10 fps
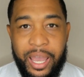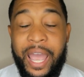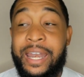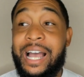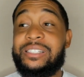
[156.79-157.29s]

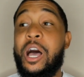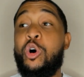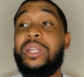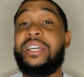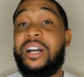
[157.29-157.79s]
And that's
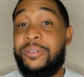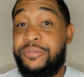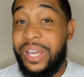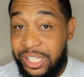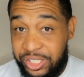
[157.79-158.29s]
only
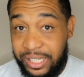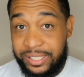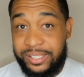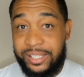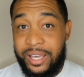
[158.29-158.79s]

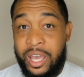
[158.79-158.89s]
convictions.